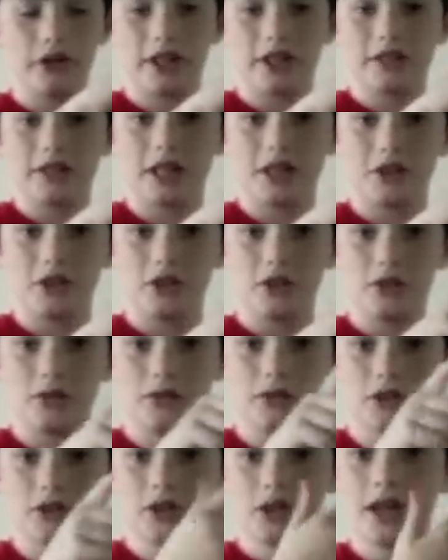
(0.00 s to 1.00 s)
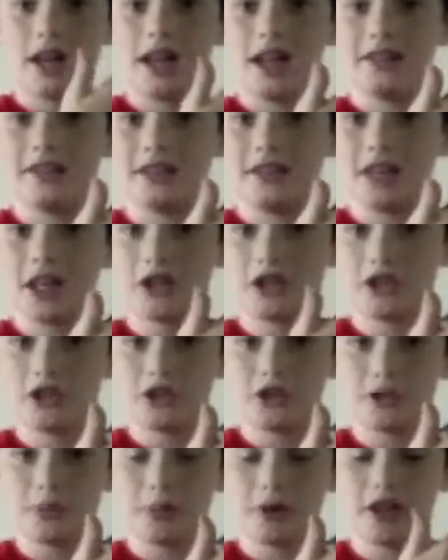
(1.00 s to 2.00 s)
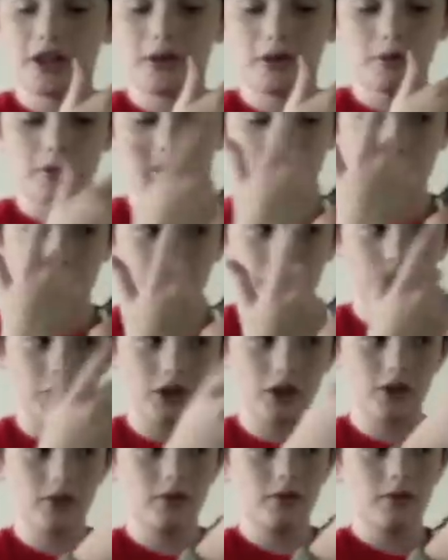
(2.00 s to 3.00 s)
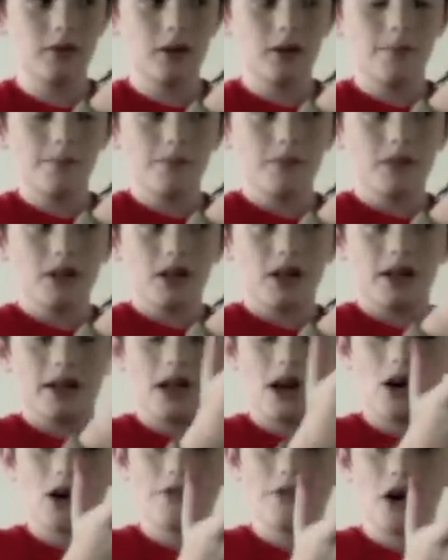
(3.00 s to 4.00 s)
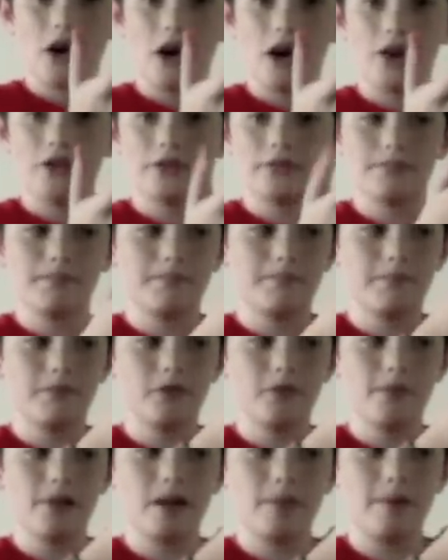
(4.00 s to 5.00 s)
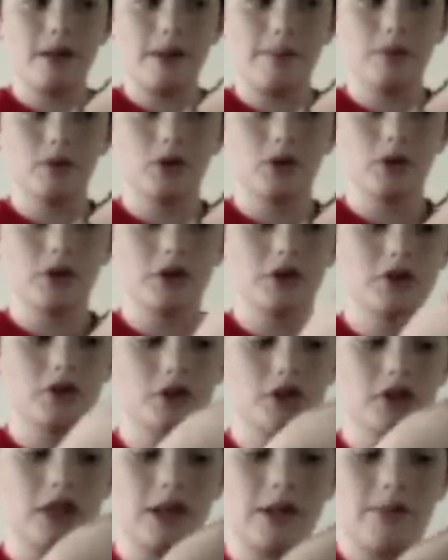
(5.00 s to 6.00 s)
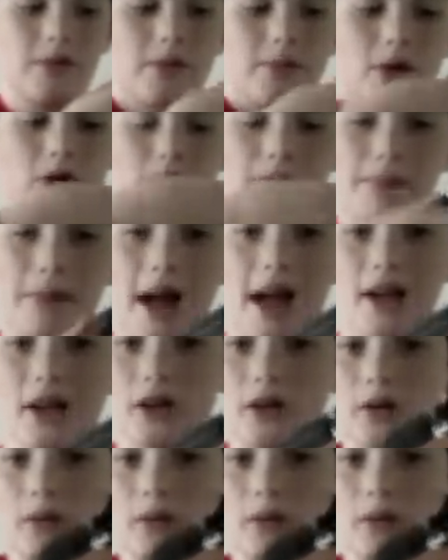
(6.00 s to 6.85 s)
it gets days use, it detensions the spring, which is very good. Now, I've heard from many people that it's good to keep the bolt back